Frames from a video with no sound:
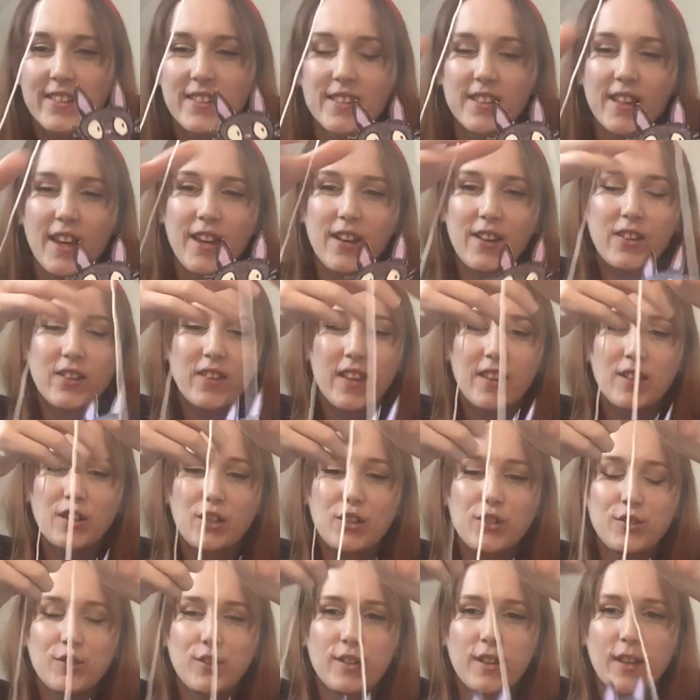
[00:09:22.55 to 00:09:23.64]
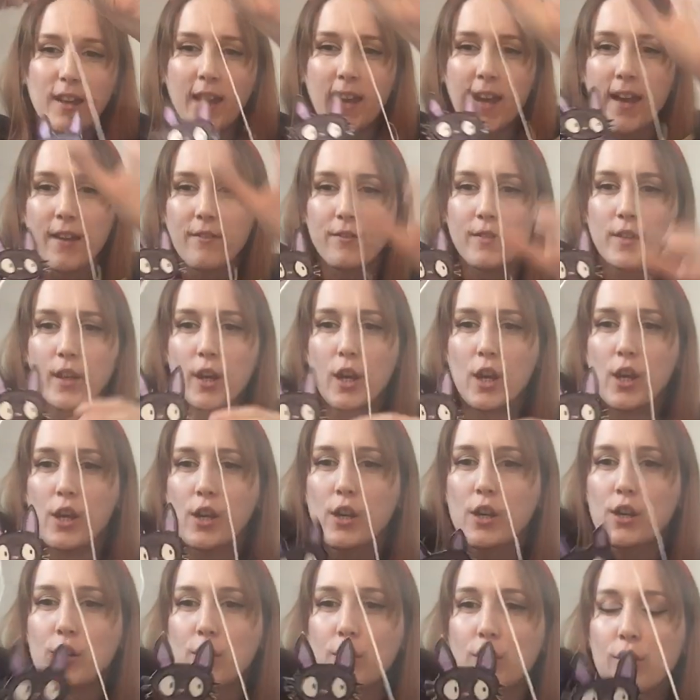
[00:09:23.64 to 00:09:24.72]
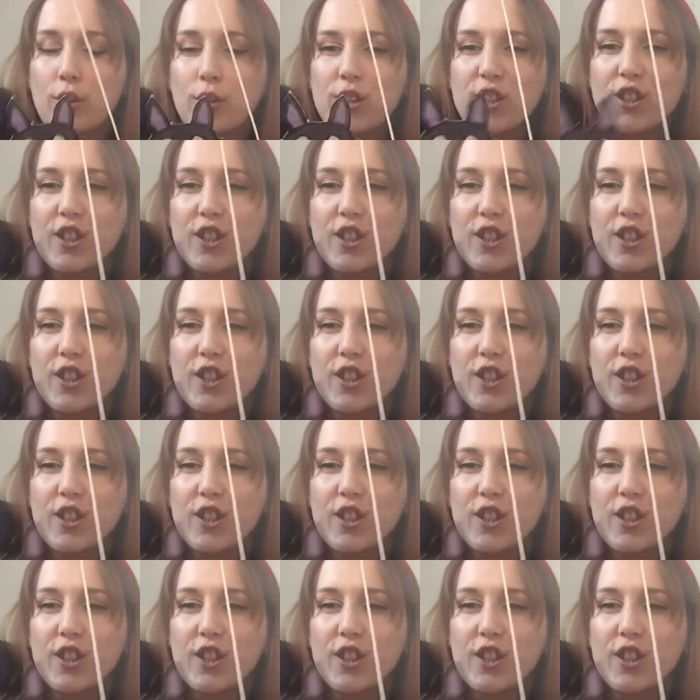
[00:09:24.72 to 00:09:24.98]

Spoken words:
So then you should have your